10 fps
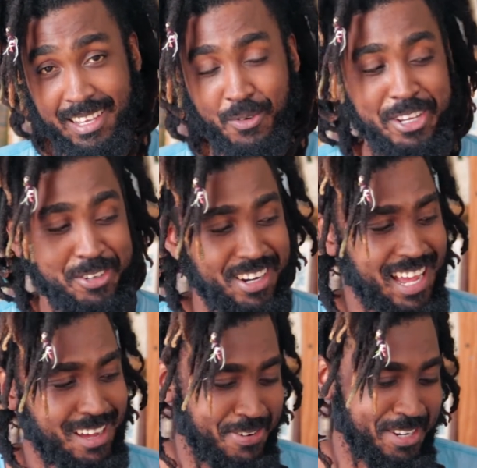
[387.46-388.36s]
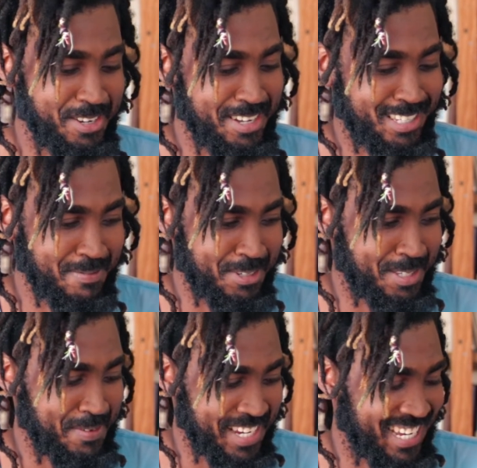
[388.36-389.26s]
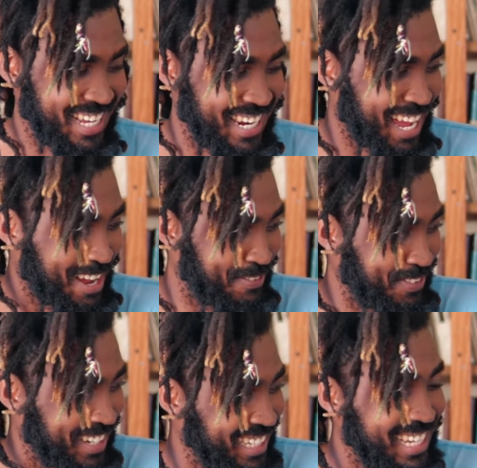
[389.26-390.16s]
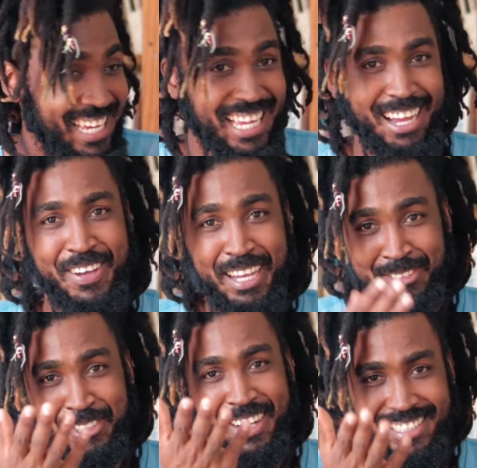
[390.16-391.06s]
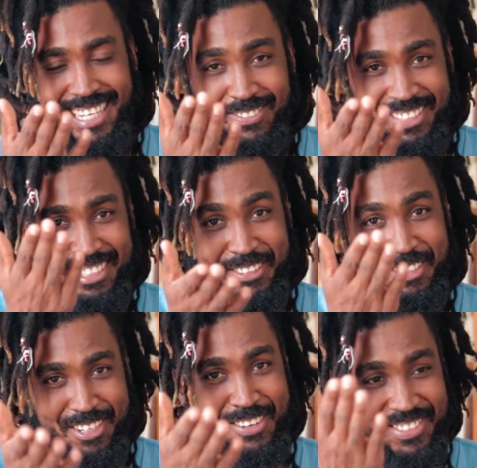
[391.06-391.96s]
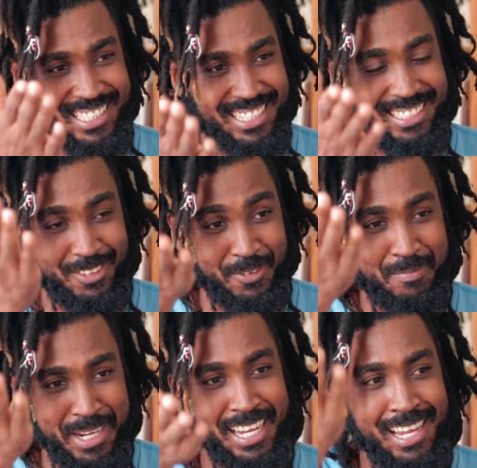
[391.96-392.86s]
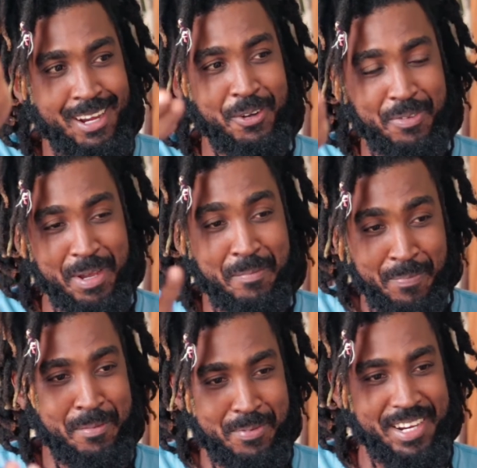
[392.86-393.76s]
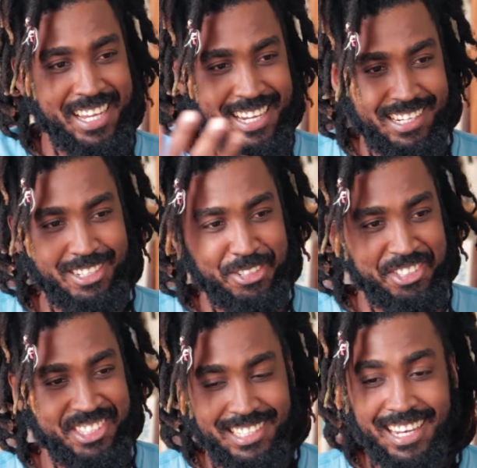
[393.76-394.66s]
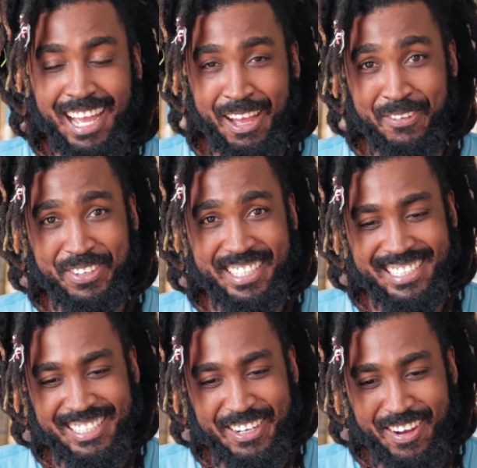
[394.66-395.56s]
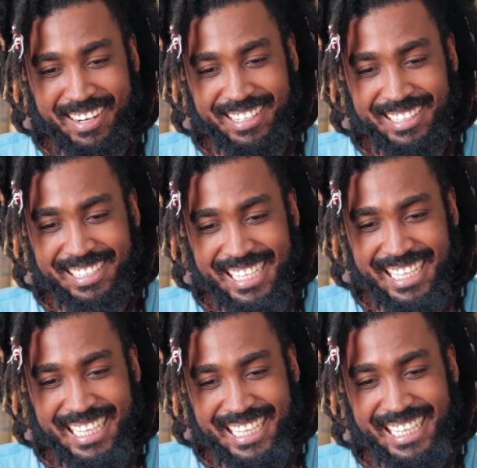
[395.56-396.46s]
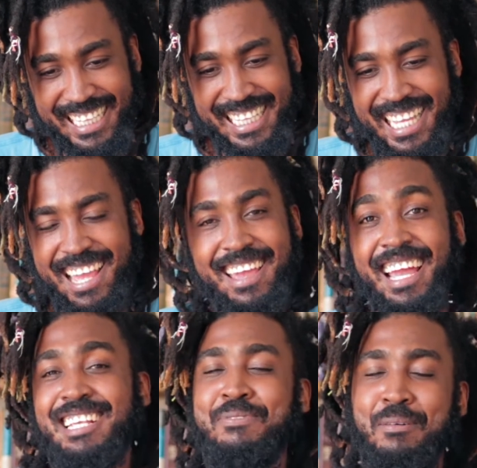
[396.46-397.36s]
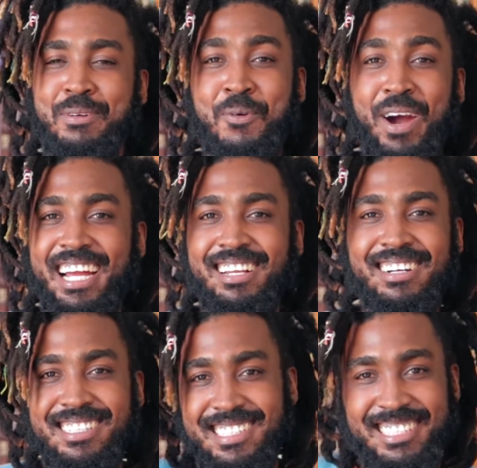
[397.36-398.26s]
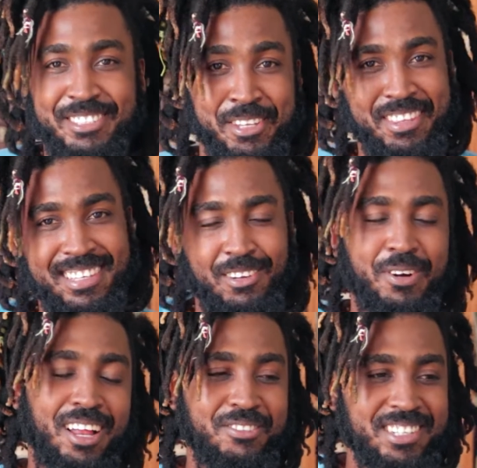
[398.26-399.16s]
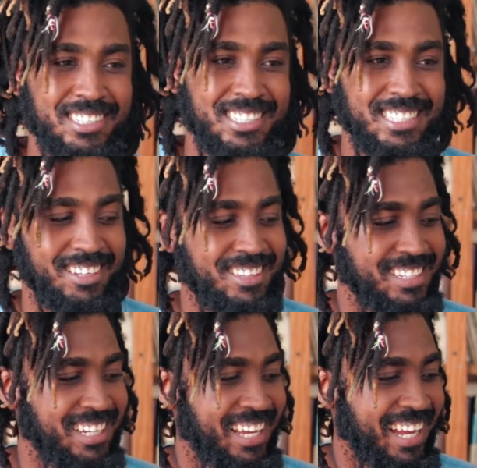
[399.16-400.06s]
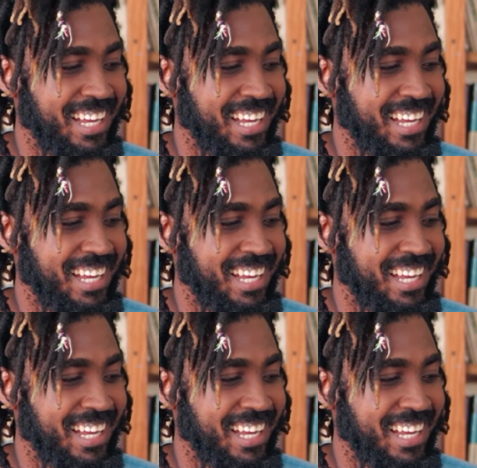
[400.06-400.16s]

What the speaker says: Why are you laughing? You're not supposed to be in here laughing. I'm trying to have a serious conversation with my people here and you're just laughing in the corner. It's probably wild because there's nothing. Well, obviously there's nothing there.